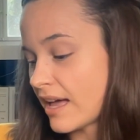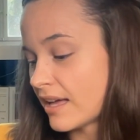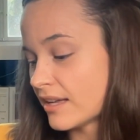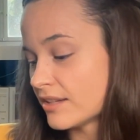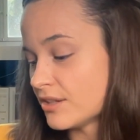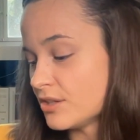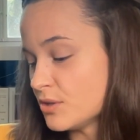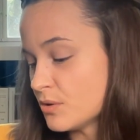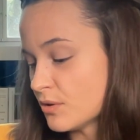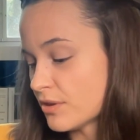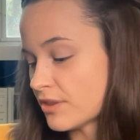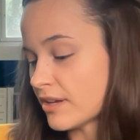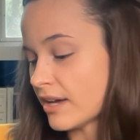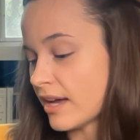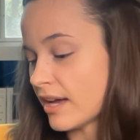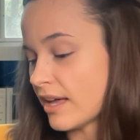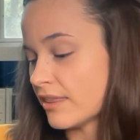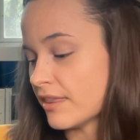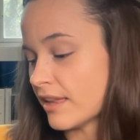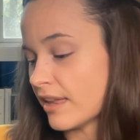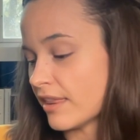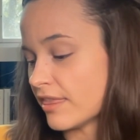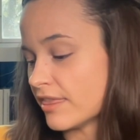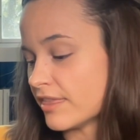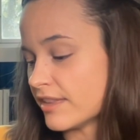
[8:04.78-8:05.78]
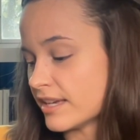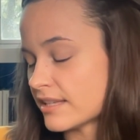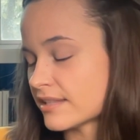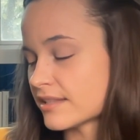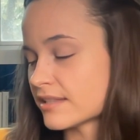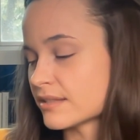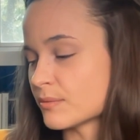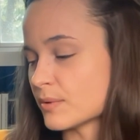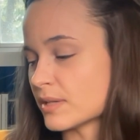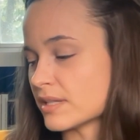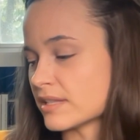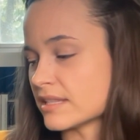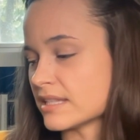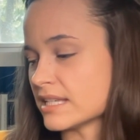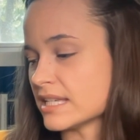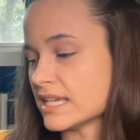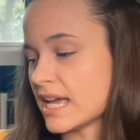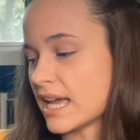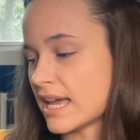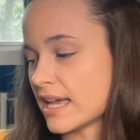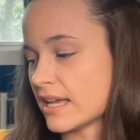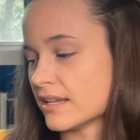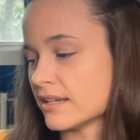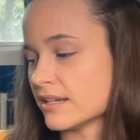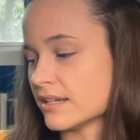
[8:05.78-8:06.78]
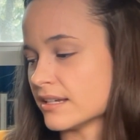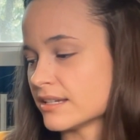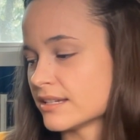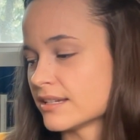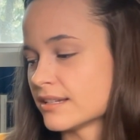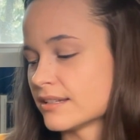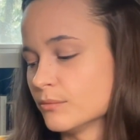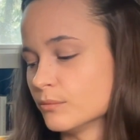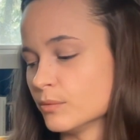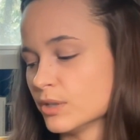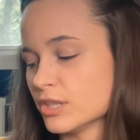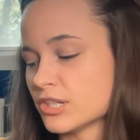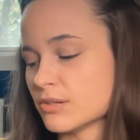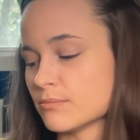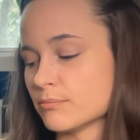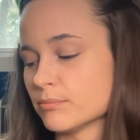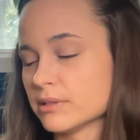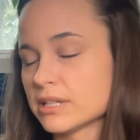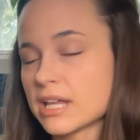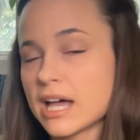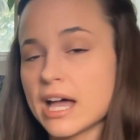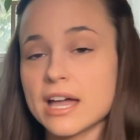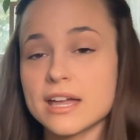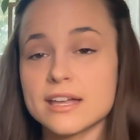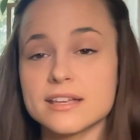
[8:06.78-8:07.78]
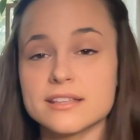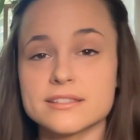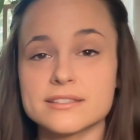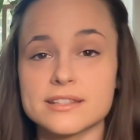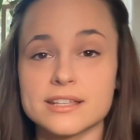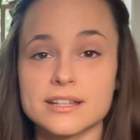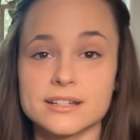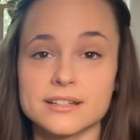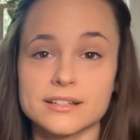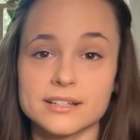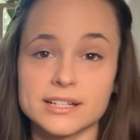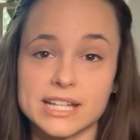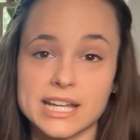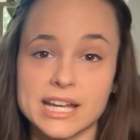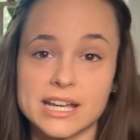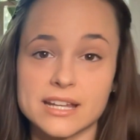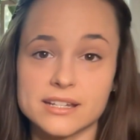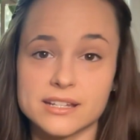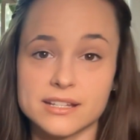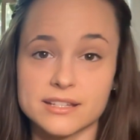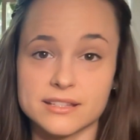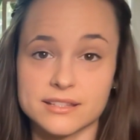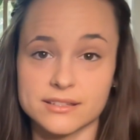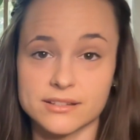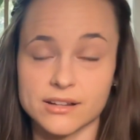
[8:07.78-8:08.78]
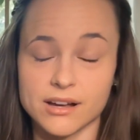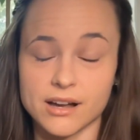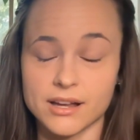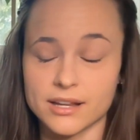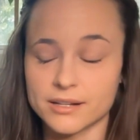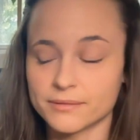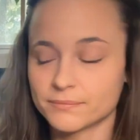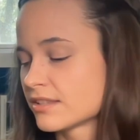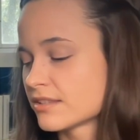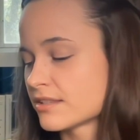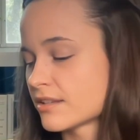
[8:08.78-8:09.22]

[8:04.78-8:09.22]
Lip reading: you thought that this was the end, which implies that, again, it's not.